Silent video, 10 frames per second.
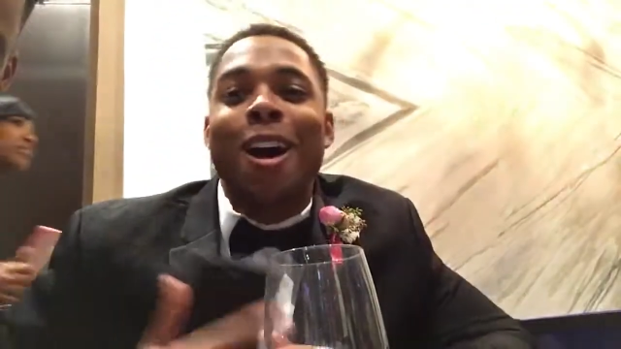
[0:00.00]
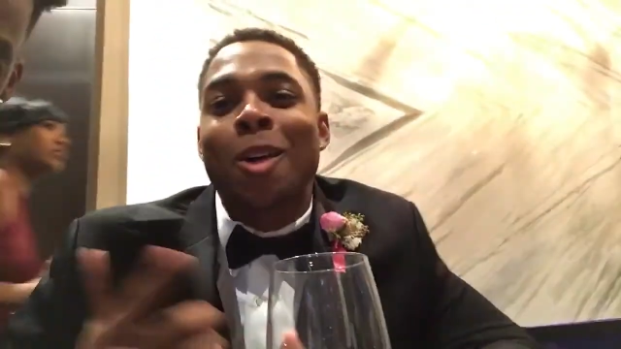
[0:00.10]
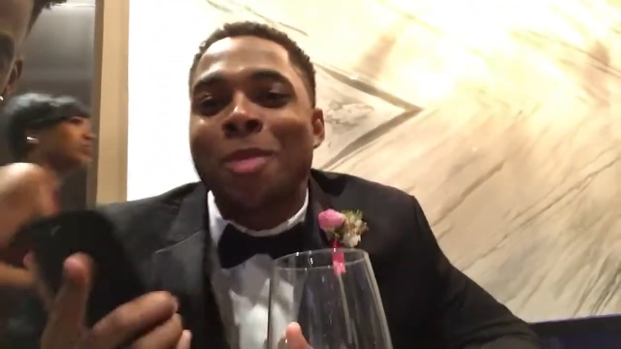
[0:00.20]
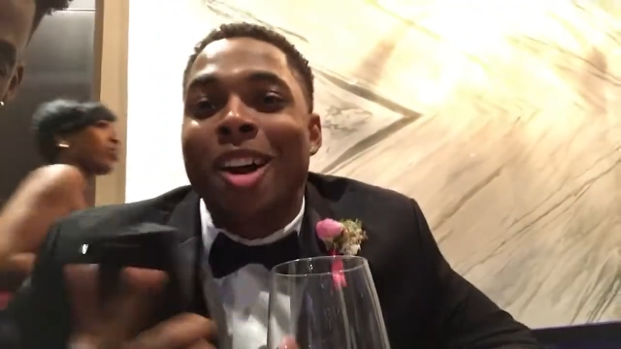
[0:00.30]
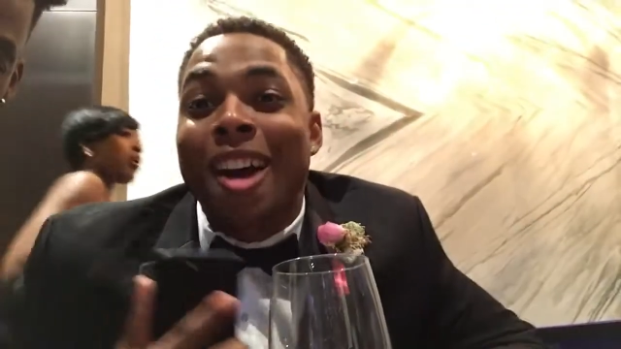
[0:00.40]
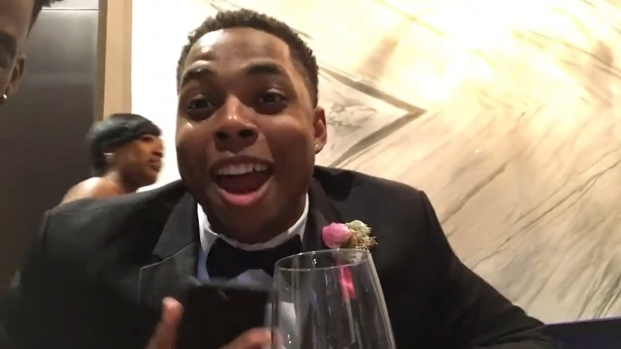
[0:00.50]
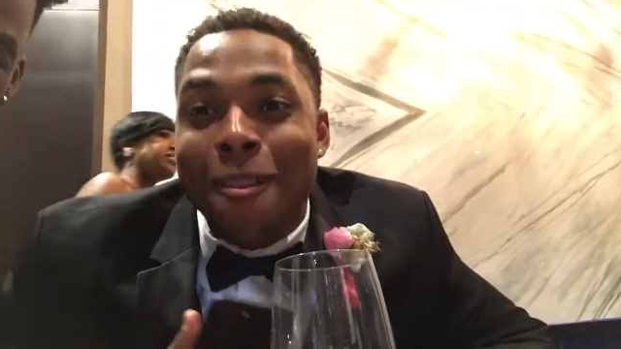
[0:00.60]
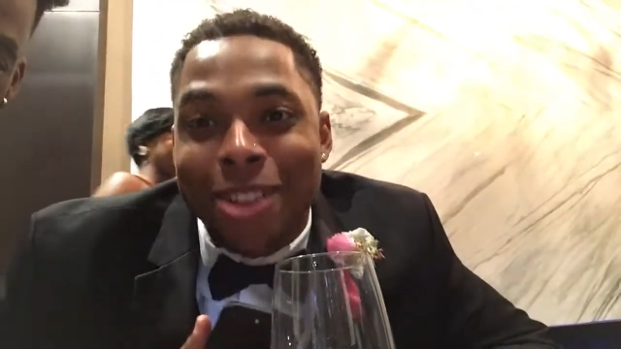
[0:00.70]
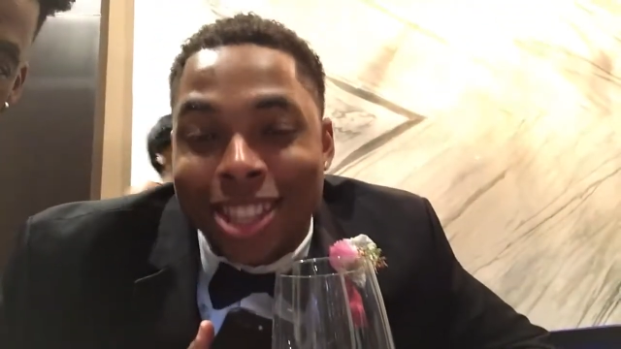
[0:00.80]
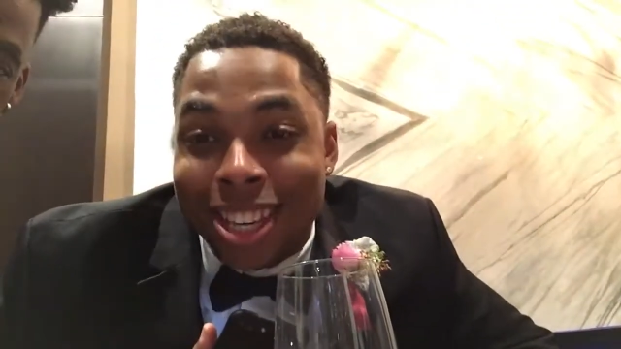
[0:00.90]
follow me on
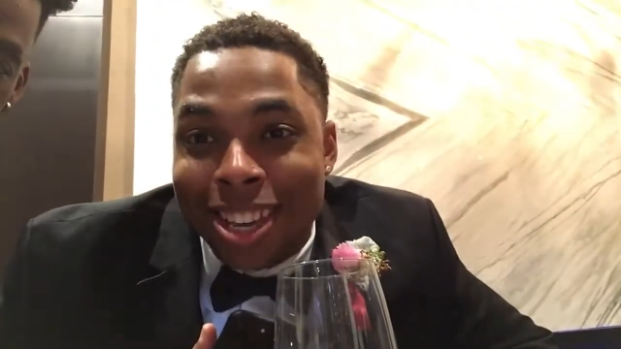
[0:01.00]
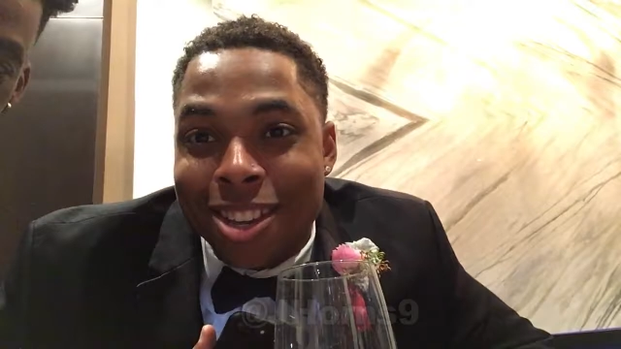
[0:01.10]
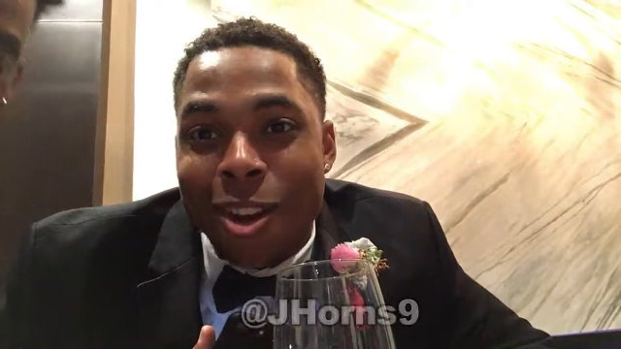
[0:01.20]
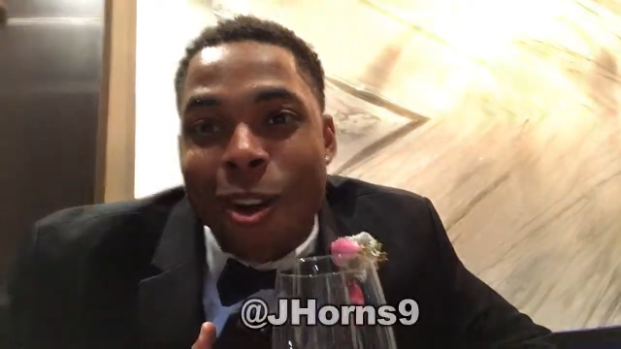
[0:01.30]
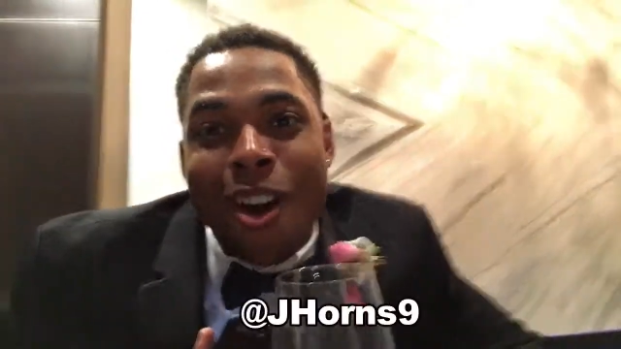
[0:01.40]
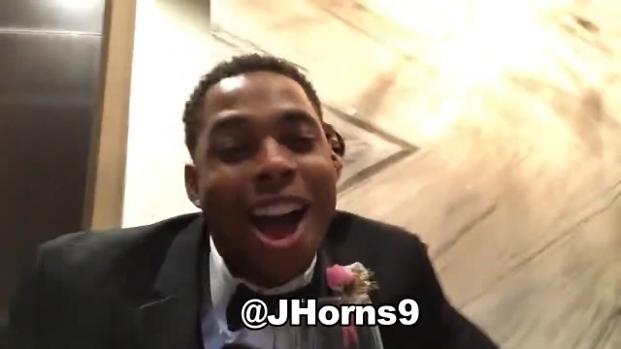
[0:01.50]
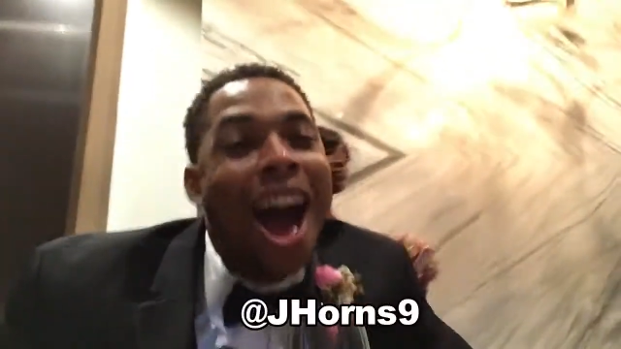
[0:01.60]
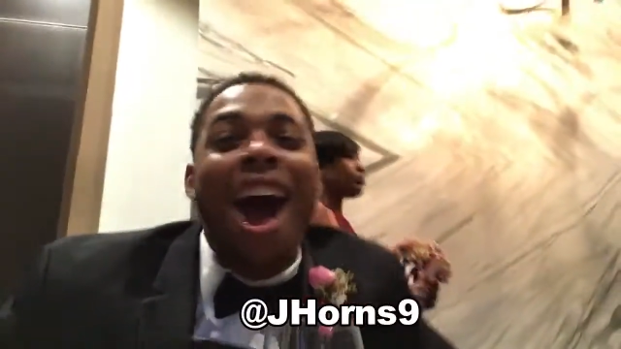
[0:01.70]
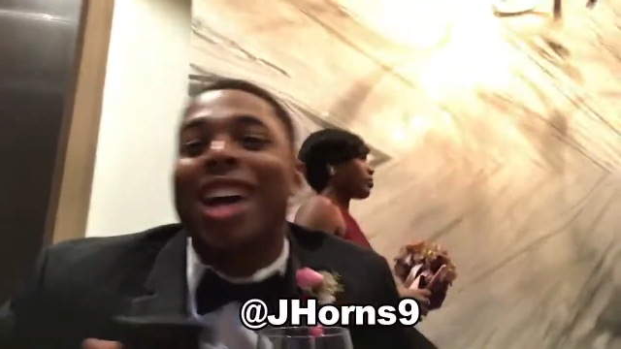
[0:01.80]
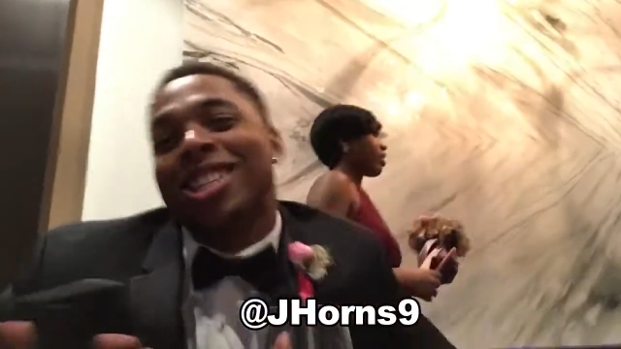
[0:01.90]
everything, you know,
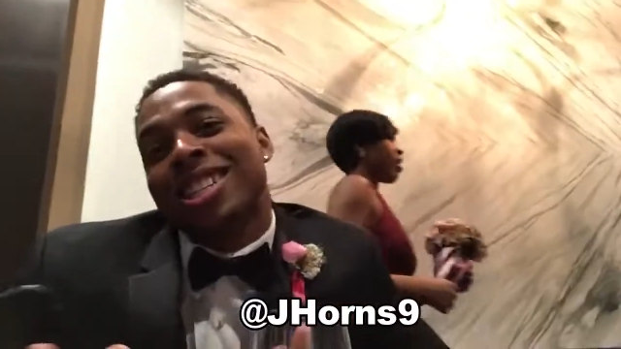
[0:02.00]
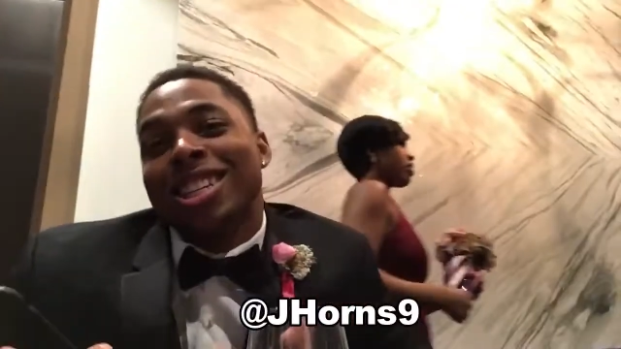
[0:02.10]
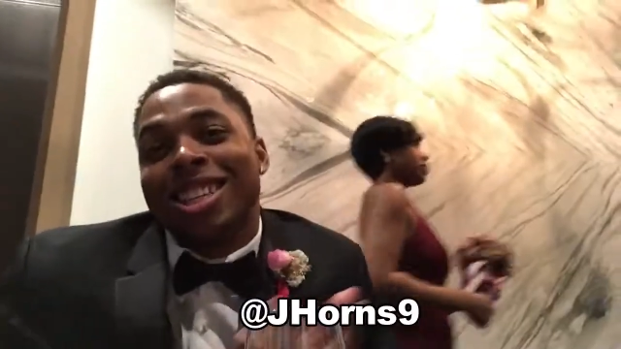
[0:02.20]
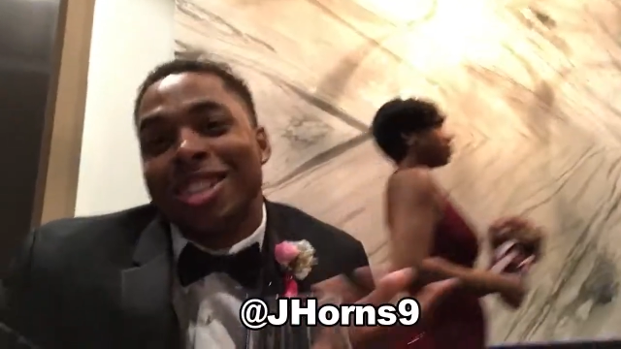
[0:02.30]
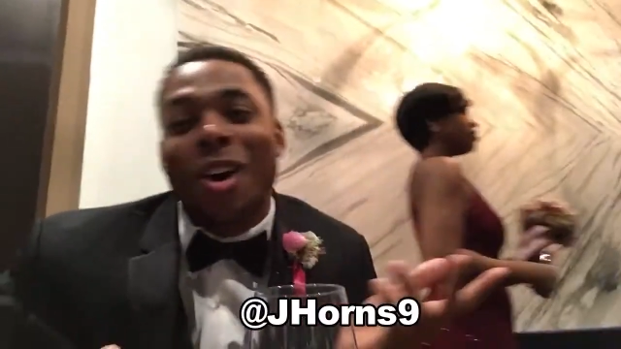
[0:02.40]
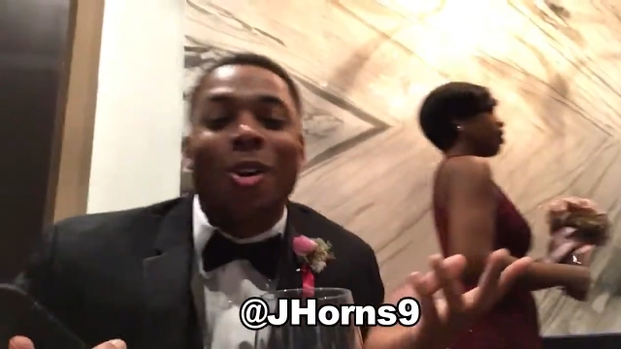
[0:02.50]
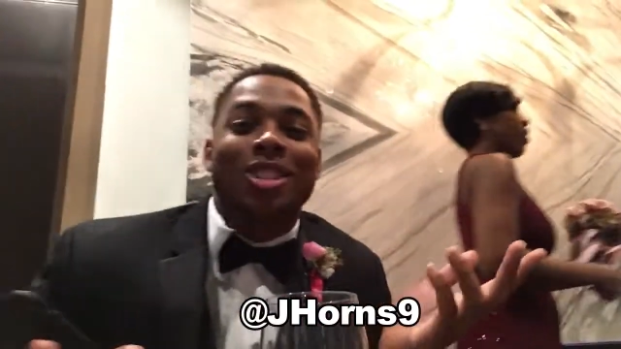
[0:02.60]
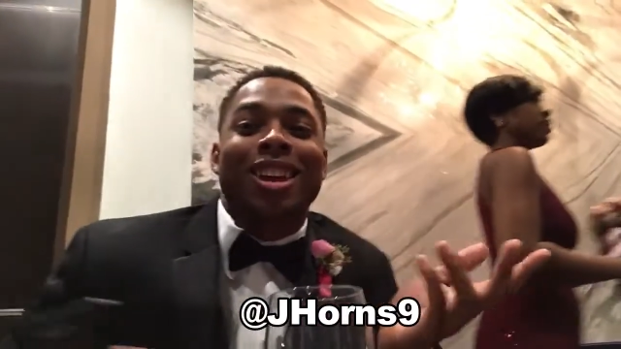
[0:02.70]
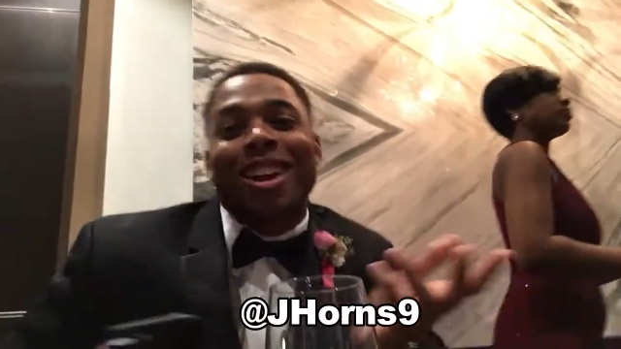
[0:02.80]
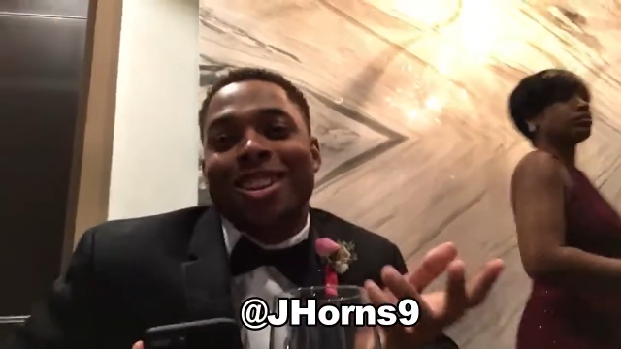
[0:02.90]
IG, you know, on
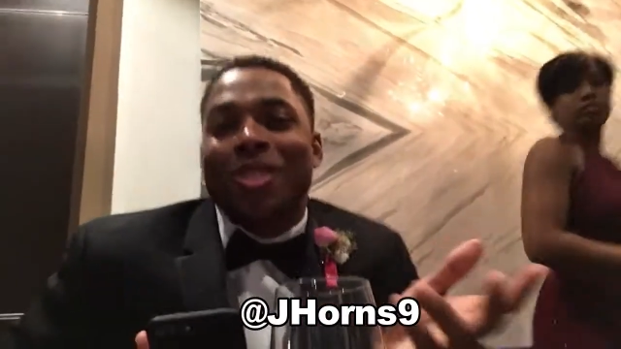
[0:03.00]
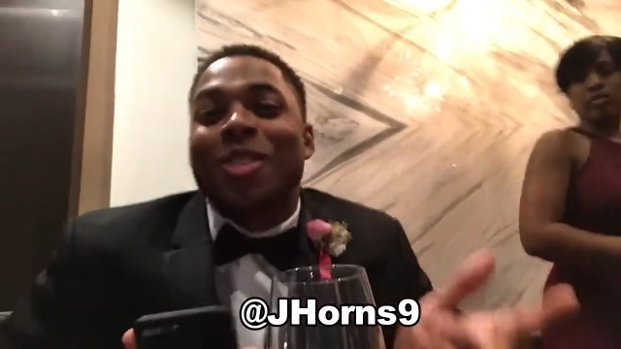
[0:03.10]
everything.